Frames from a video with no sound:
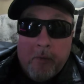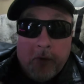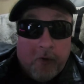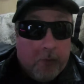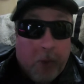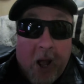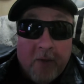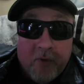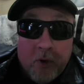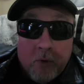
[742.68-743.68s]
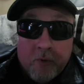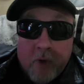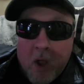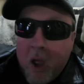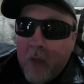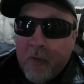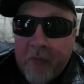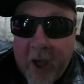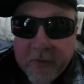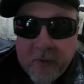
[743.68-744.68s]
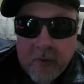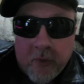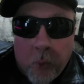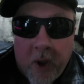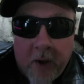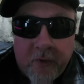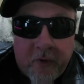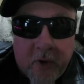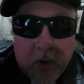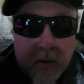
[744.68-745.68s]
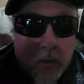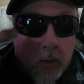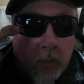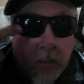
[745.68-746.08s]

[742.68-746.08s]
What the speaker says: This is Blind Views, and that's the way I see it.